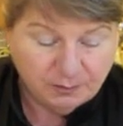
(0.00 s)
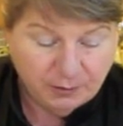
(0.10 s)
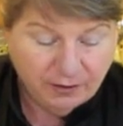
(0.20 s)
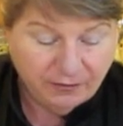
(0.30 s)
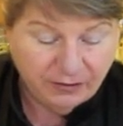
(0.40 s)

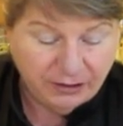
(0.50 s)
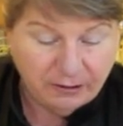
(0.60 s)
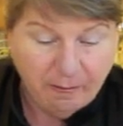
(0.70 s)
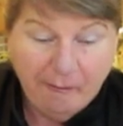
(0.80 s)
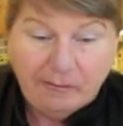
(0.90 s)

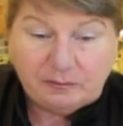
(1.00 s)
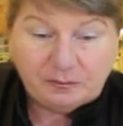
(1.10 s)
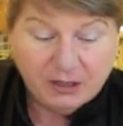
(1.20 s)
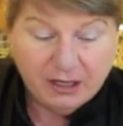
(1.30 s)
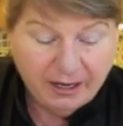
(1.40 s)
perfect.
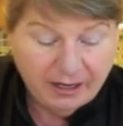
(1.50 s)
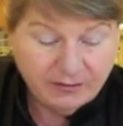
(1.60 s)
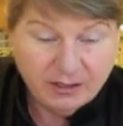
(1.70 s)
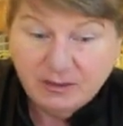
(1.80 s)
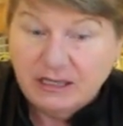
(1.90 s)
I gotta
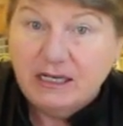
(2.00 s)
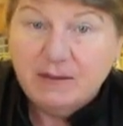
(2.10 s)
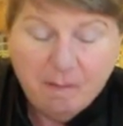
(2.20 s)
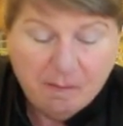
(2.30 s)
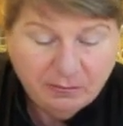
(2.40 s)
have some tea.